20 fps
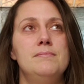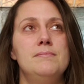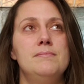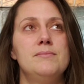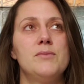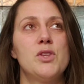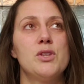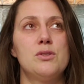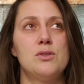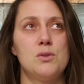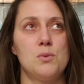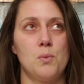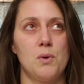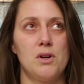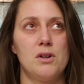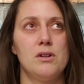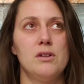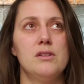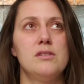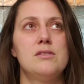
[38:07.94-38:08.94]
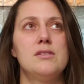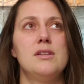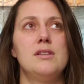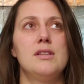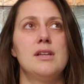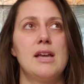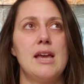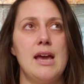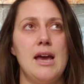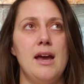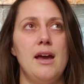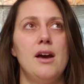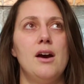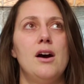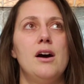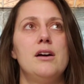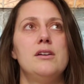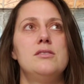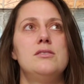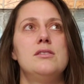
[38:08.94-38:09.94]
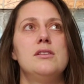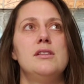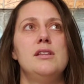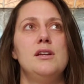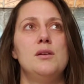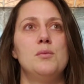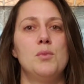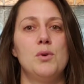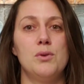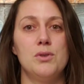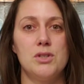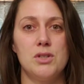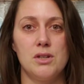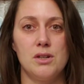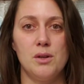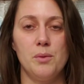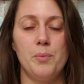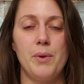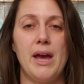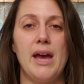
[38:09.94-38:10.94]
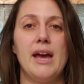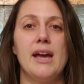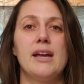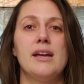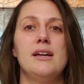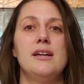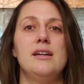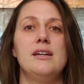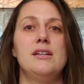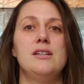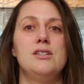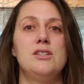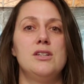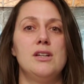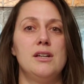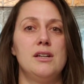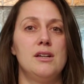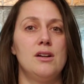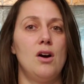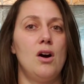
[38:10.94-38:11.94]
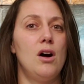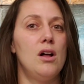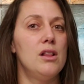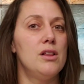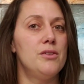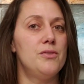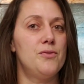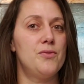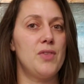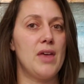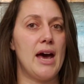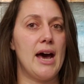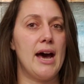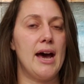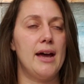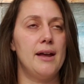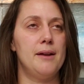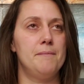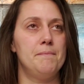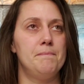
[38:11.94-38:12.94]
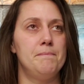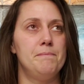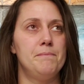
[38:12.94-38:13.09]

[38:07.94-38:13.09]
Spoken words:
the swirls and the chaos and the emotional baggage and all of that,